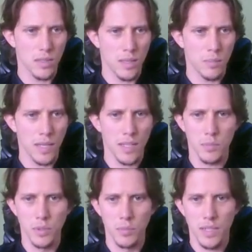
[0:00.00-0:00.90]
and make
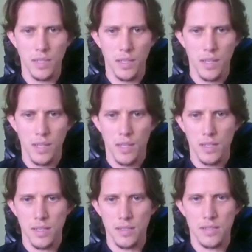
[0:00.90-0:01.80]
it public
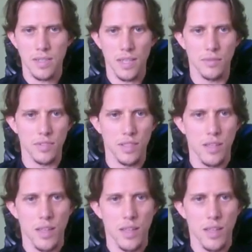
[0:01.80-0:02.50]
and saved.